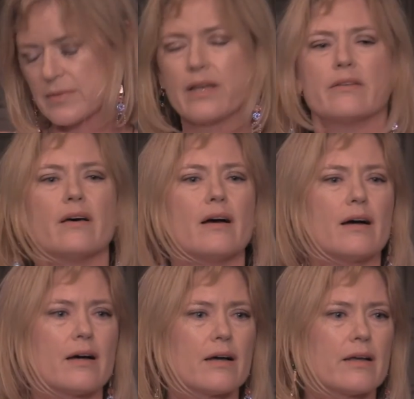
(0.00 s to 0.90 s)
And
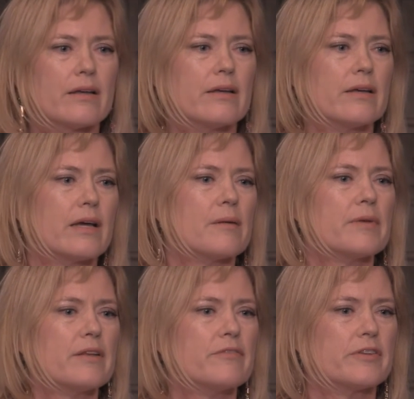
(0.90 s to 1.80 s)
I
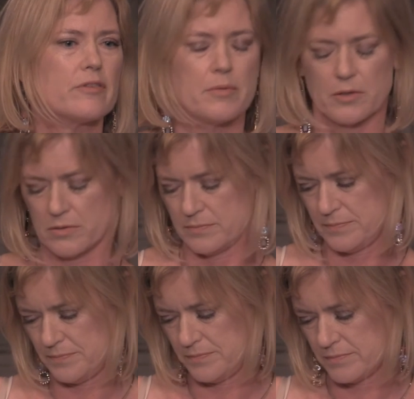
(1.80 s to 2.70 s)
am invisible.
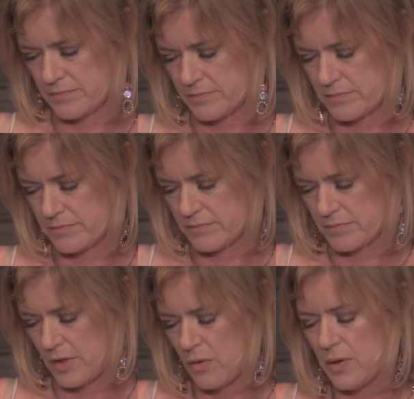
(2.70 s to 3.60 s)

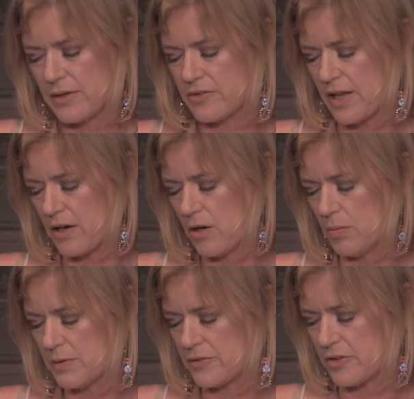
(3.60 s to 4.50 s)
What is that
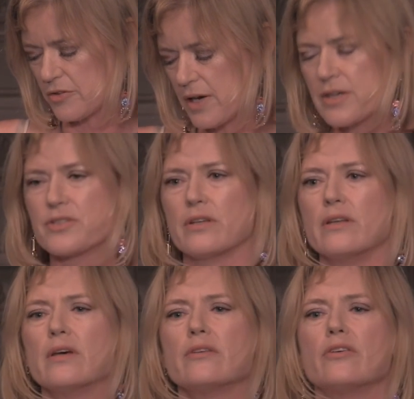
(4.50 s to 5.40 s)
hopeless
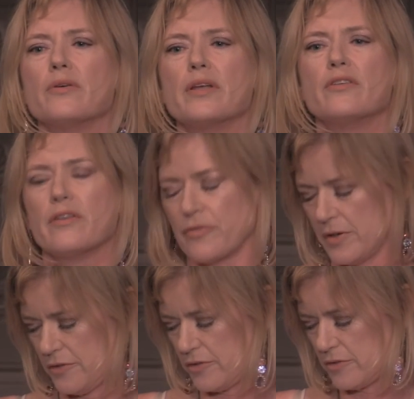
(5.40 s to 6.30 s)
attraction to
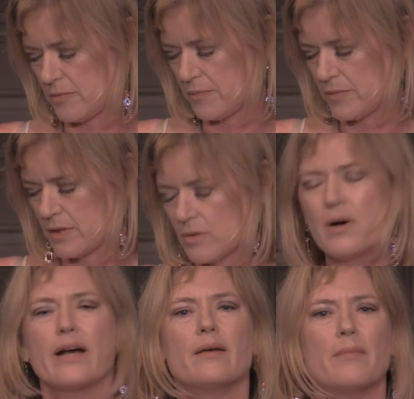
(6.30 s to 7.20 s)
indifference?
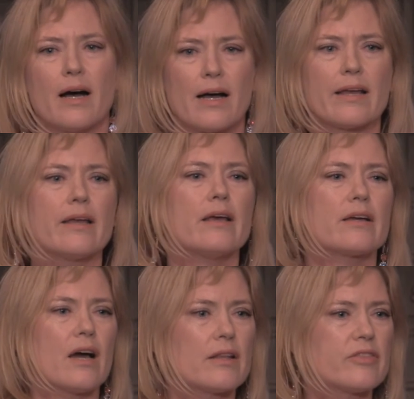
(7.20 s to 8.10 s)
Why am I
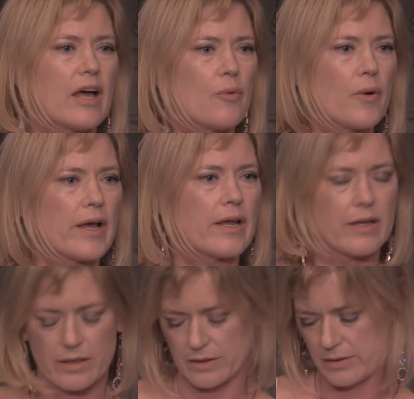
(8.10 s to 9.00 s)
cut that way?
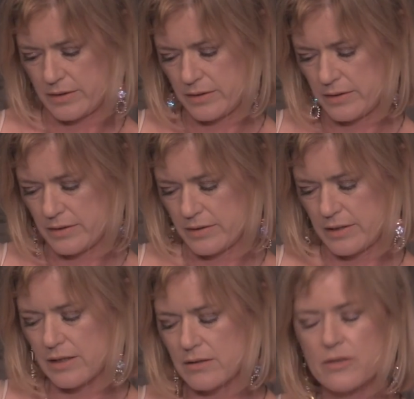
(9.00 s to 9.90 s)

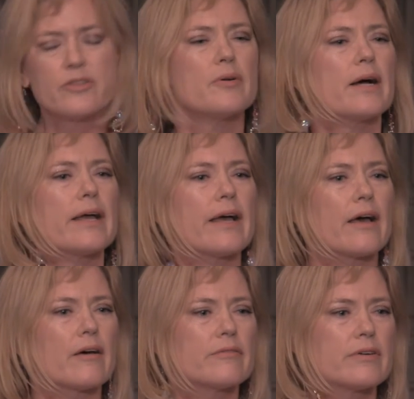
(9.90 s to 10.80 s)
How long do I
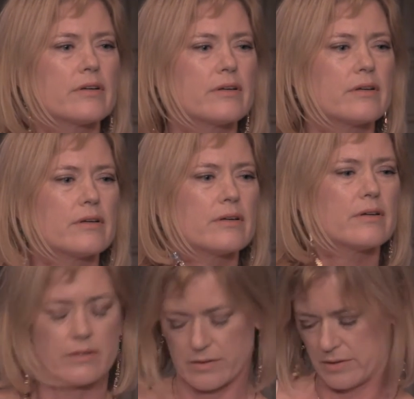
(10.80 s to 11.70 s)
have?
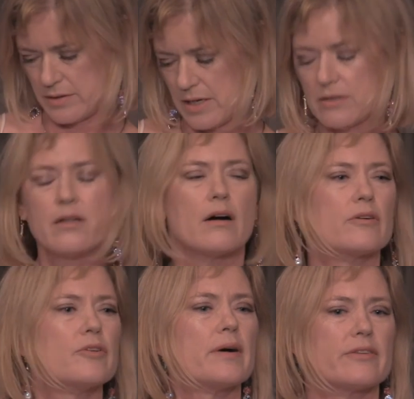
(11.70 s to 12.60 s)
How
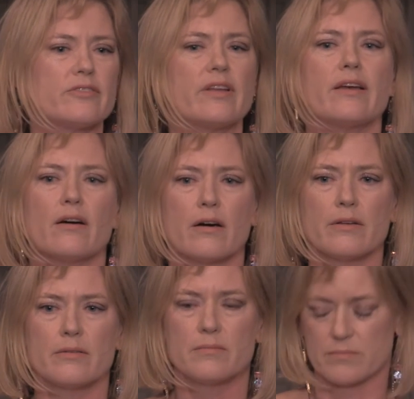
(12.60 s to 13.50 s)
long do I stay on?